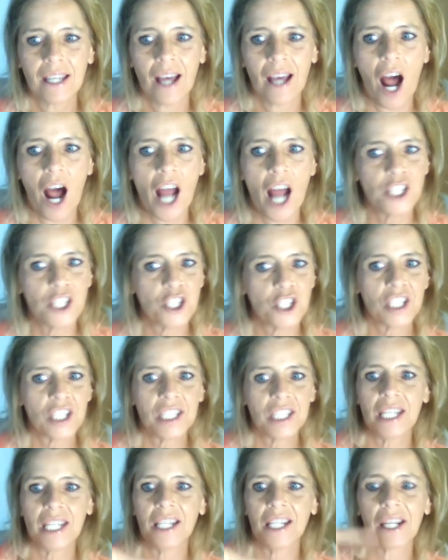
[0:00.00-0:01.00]
I just
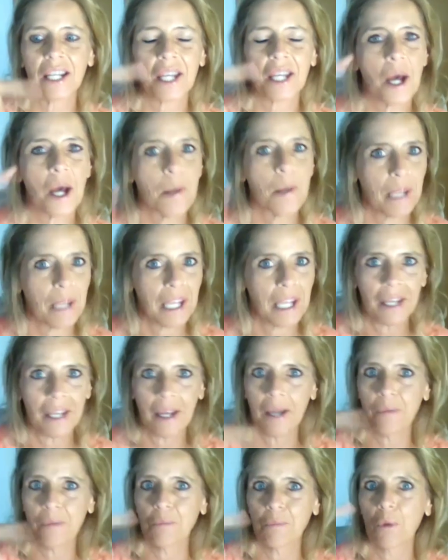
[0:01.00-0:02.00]
seen it coming
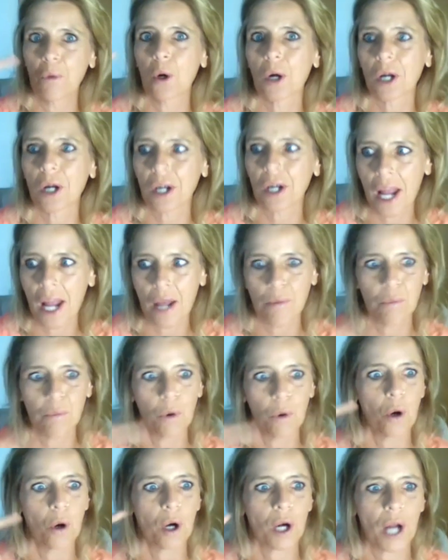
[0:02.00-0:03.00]
and more and
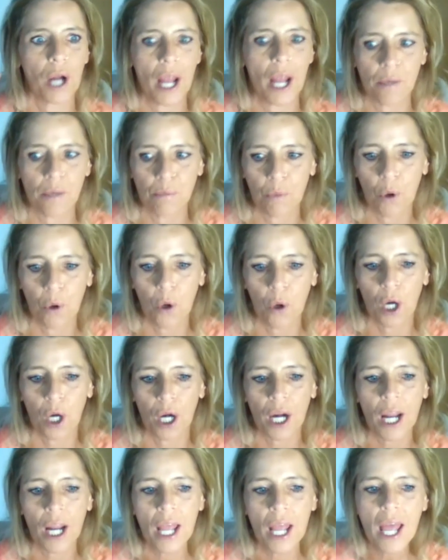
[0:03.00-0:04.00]
more and
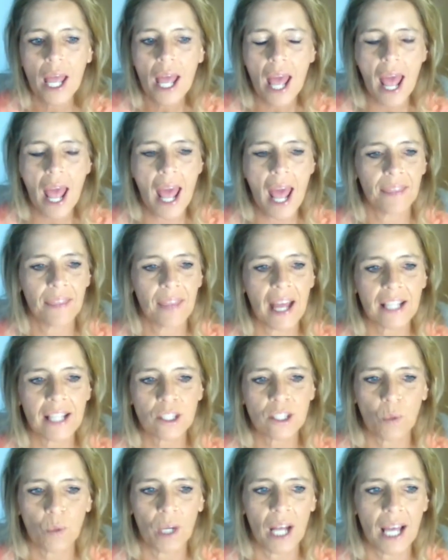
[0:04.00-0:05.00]
more and
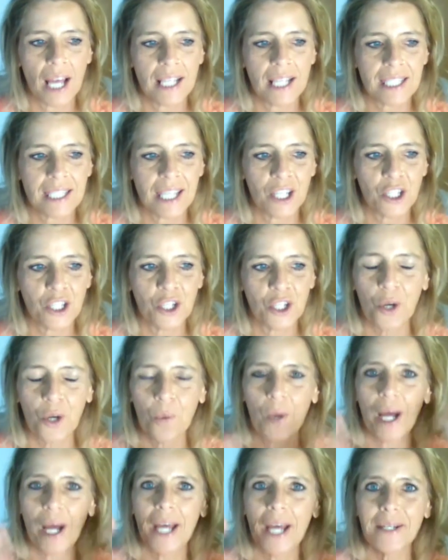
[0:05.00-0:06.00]
that's when I said, you know
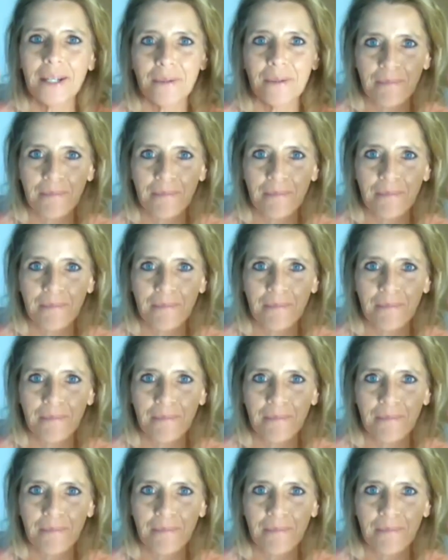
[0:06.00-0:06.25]
what?